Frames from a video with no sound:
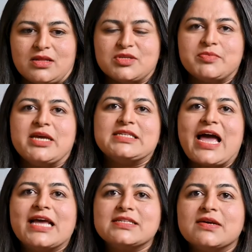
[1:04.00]
the space
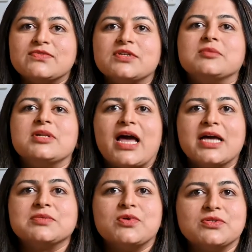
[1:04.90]
as comfortable
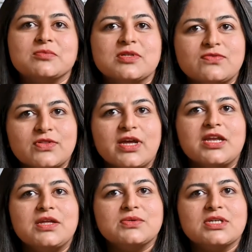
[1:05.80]
as possible for the
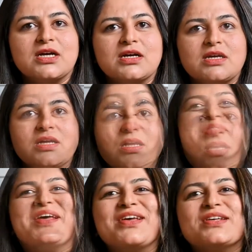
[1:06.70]
end user.
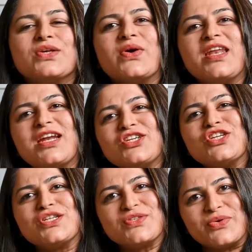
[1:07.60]
So in
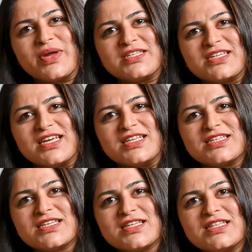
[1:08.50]
addition to the
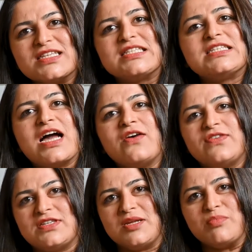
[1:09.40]
residents, the staff
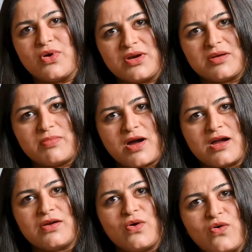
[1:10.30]
is an important
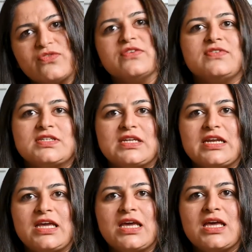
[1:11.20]
part of the
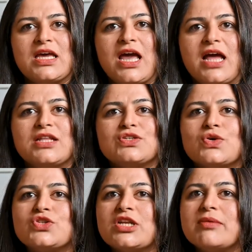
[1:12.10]
facility, and the
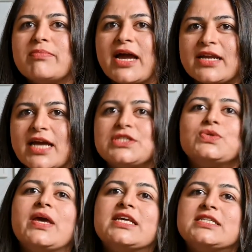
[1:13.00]
social impact has
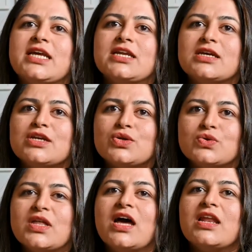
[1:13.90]
to extend to
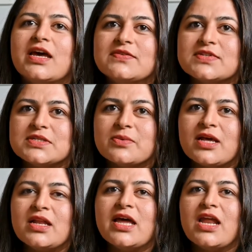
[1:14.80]
their lives as
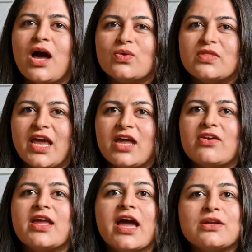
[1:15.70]
well and how they
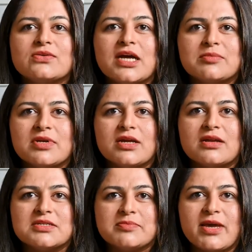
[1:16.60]
react to that
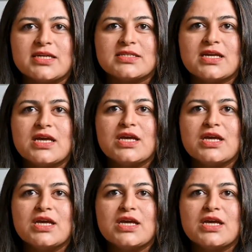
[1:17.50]
particular space.